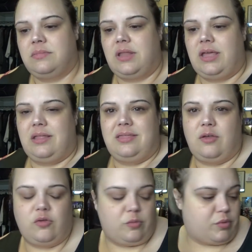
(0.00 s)
Like,
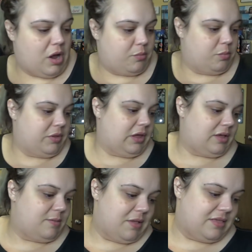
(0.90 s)
those are probably
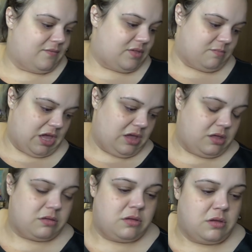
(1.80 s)
expensive to make.
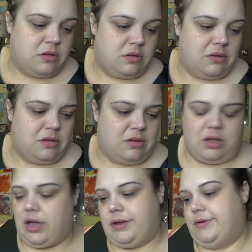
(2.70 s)

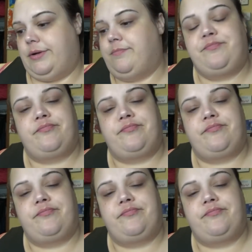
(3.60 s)
I don't know.